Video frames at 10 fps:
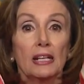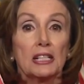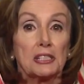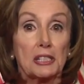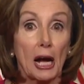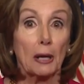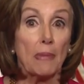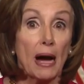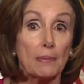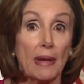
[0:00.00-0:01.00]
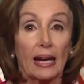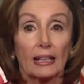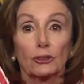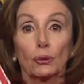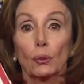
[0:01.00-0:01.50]
stock
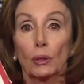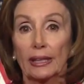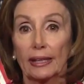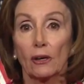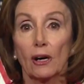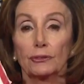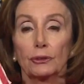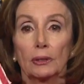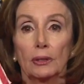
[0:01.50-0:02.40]
buybacks, or layoffs.